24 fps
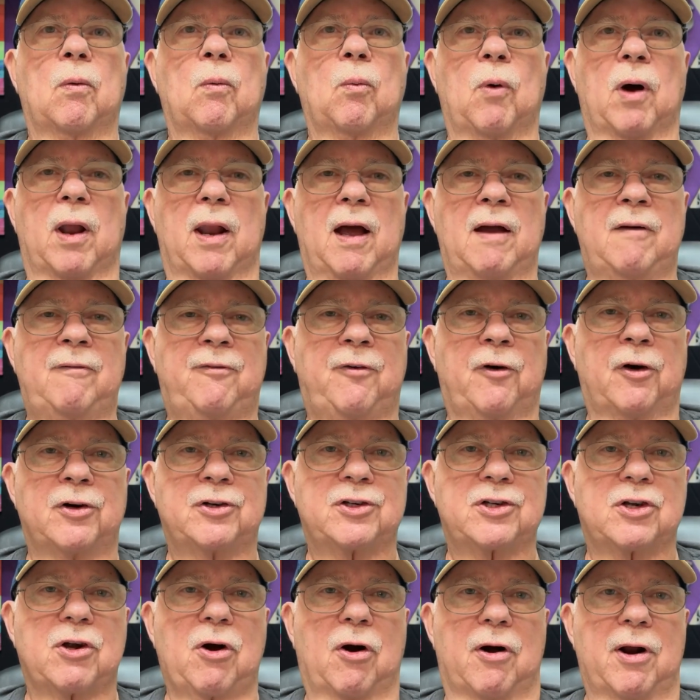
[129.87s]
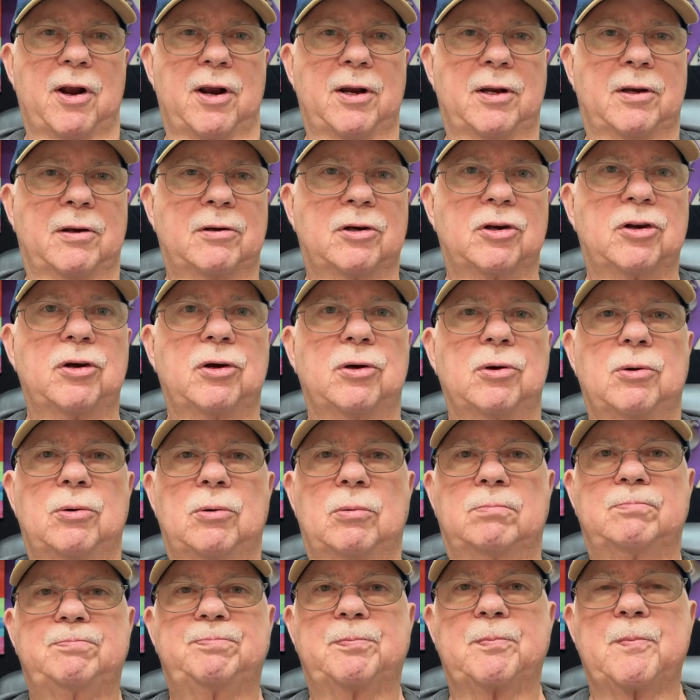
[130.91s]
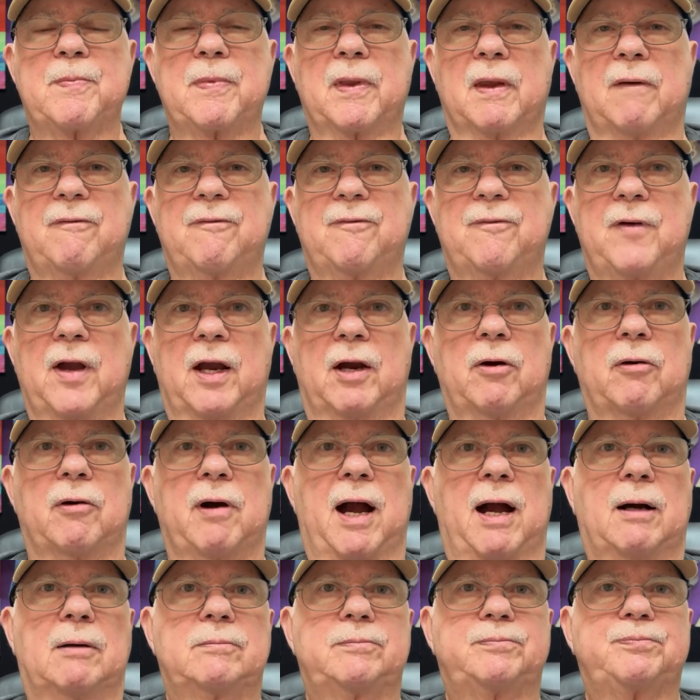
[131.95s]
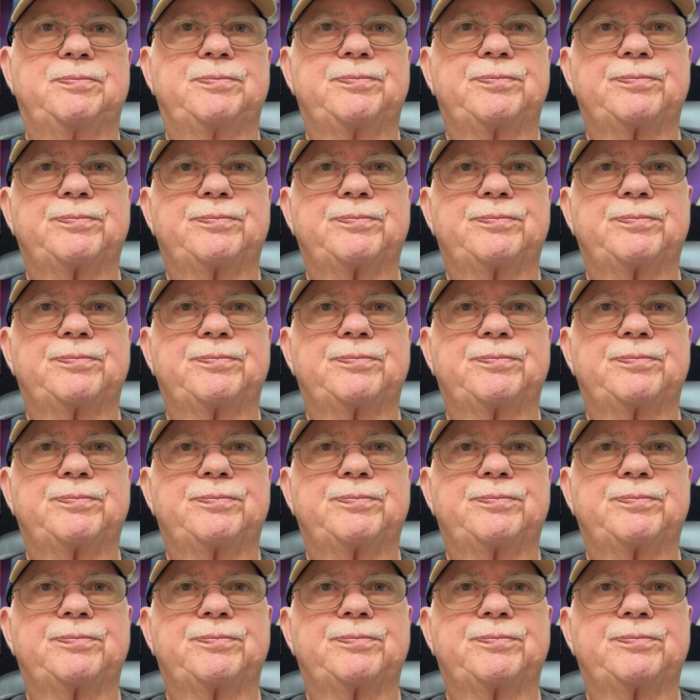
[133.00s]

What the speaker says: When I first started to figure out